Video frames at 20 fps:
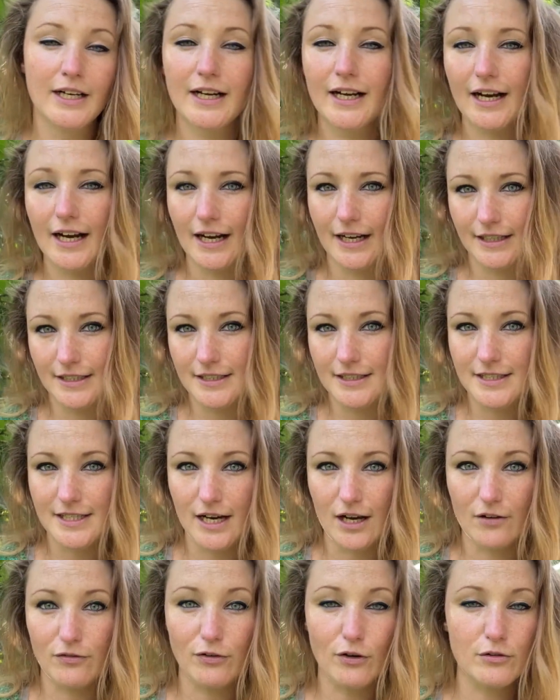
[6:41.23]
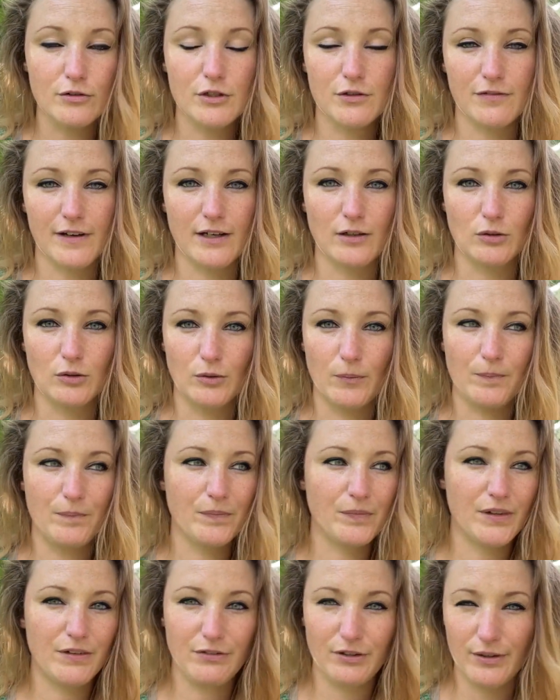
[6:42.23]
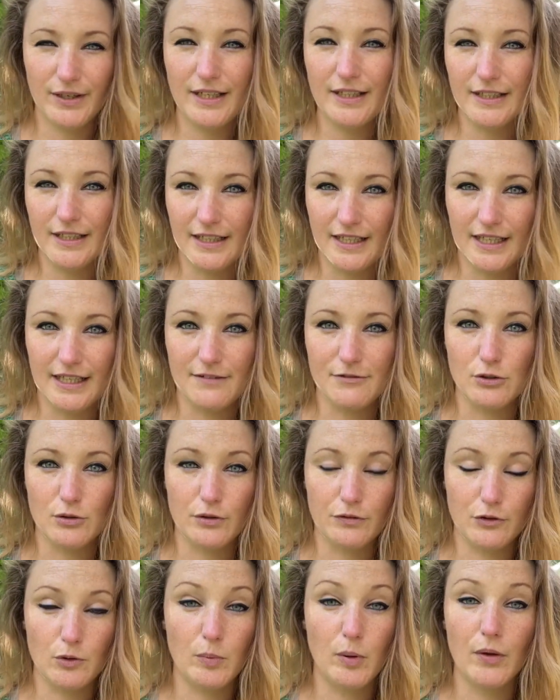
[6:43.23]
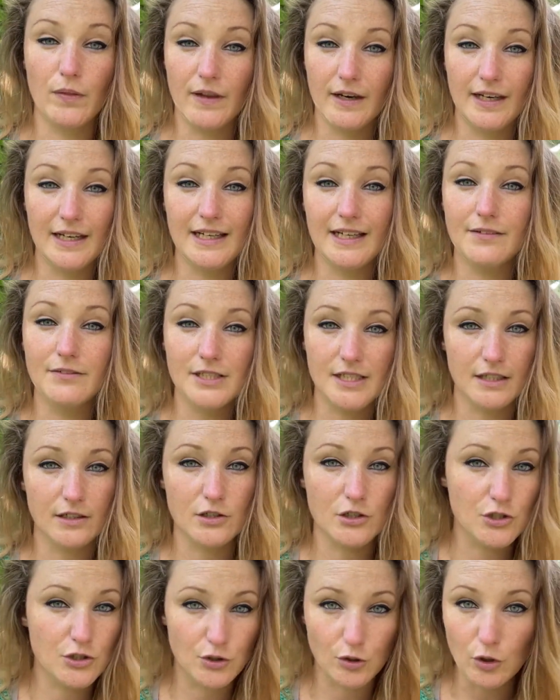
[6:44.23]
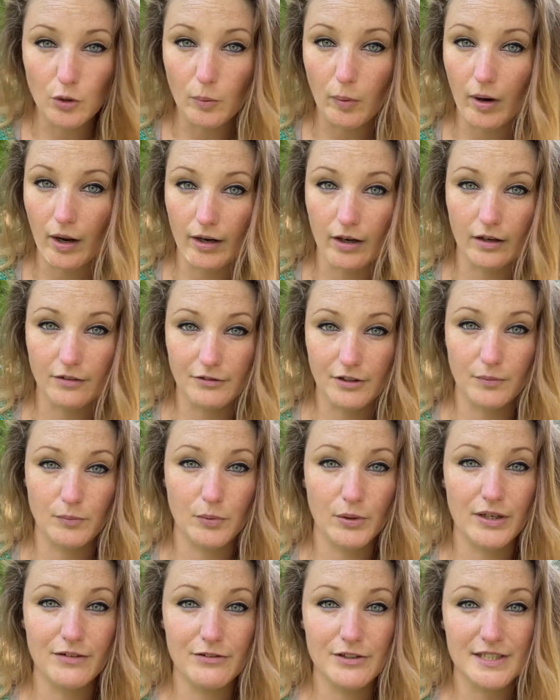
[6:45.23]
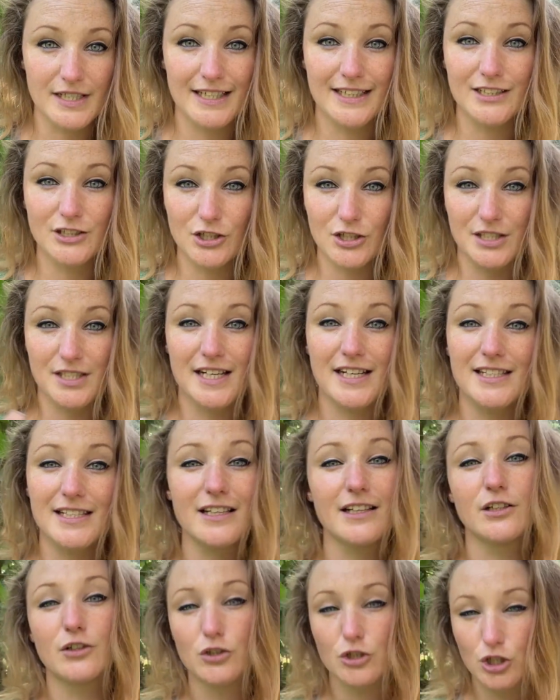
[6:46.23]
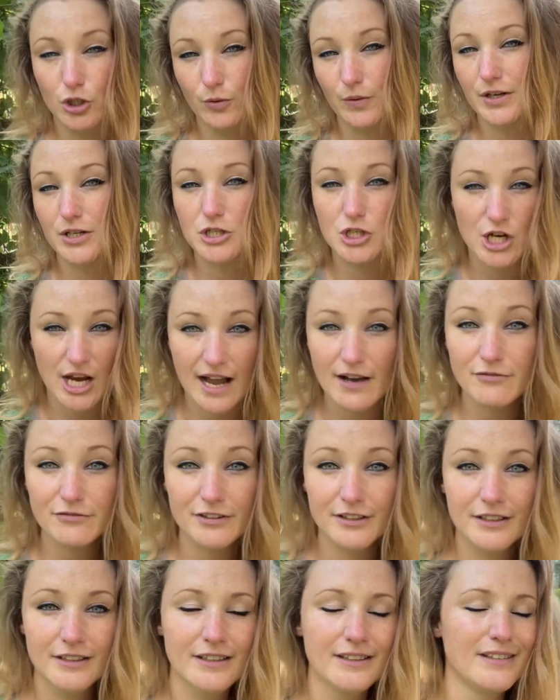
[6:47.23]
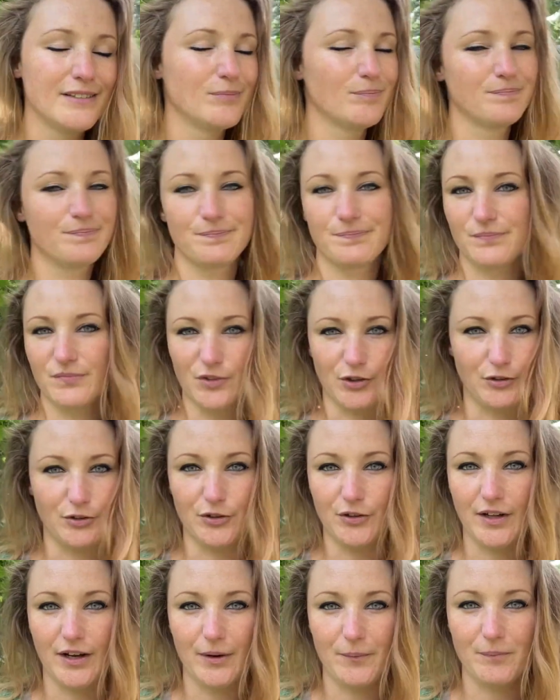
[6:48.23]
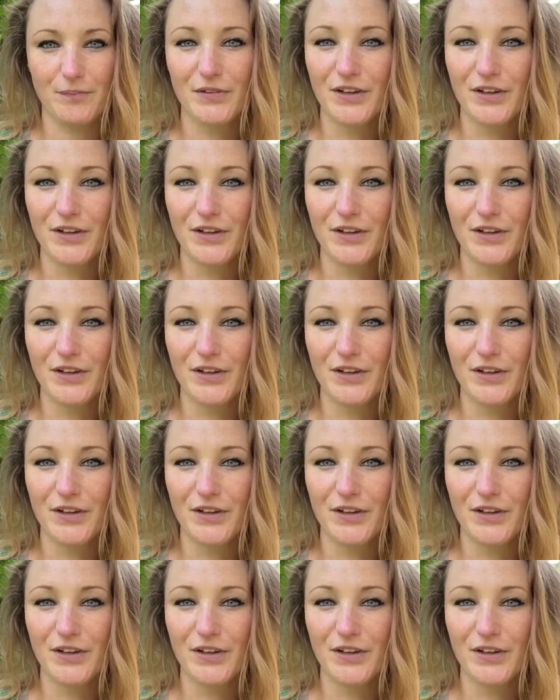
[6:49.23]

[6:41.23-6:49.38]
And Florence Fennel, if you eat the leaves, or if you put the leaves in a soup like I've done previously, it just tastes like you're chewing chaff. Don't do that.